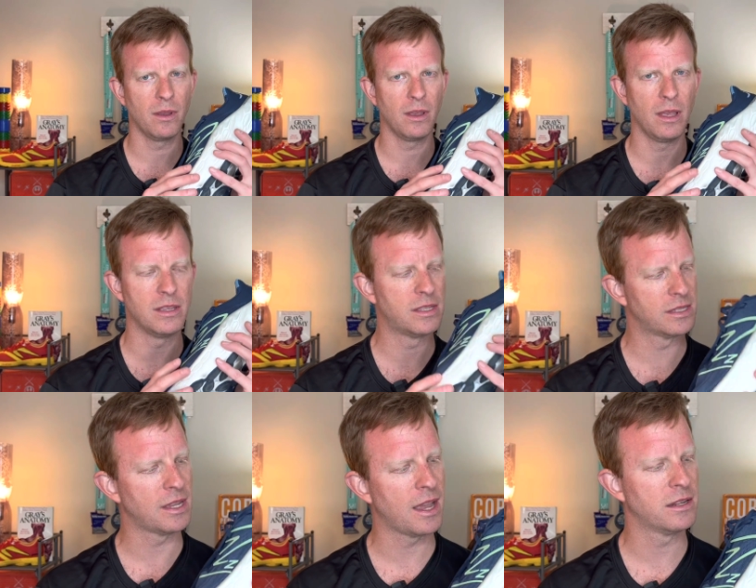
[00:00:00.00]
is
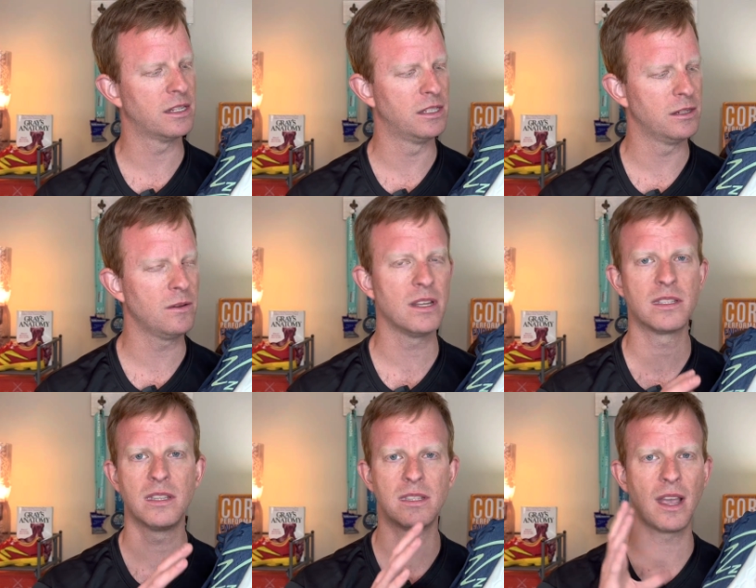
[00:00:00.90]
designed to do,
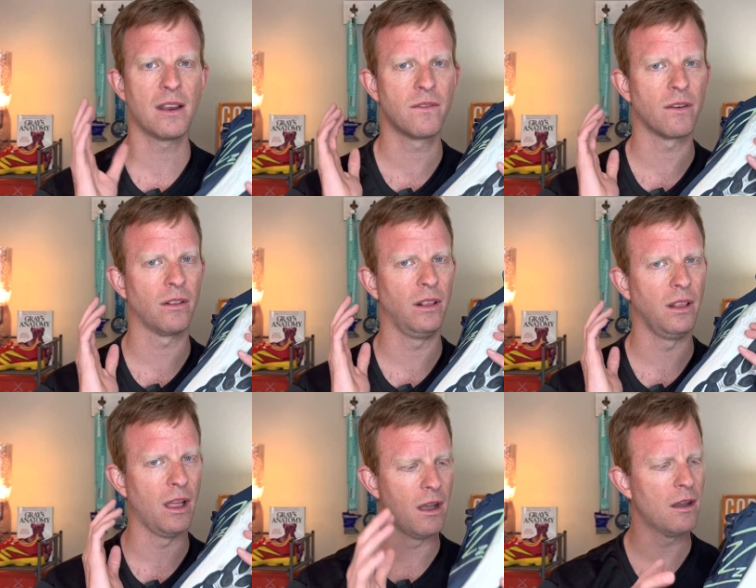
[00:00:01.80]
it's designed for
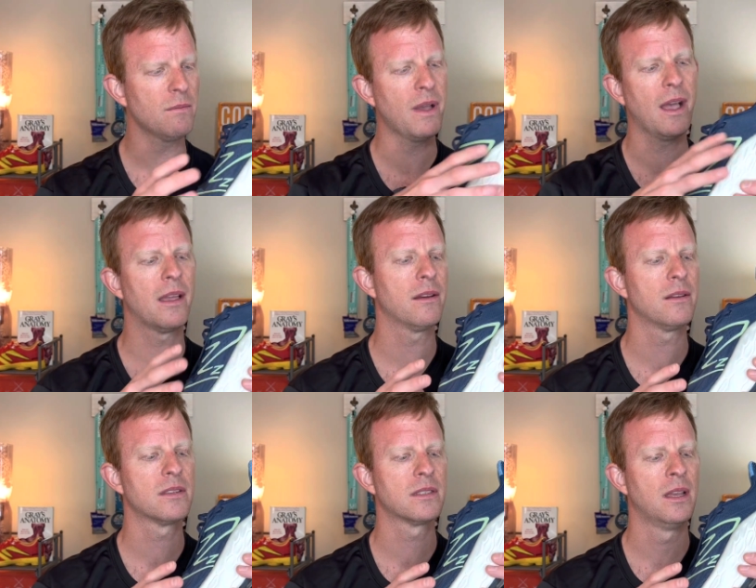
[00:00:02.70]
long
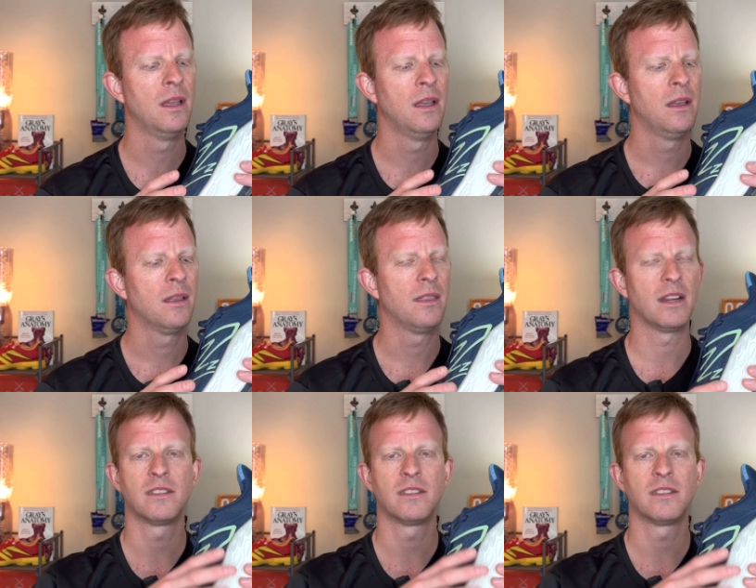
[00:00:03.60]
miles. That is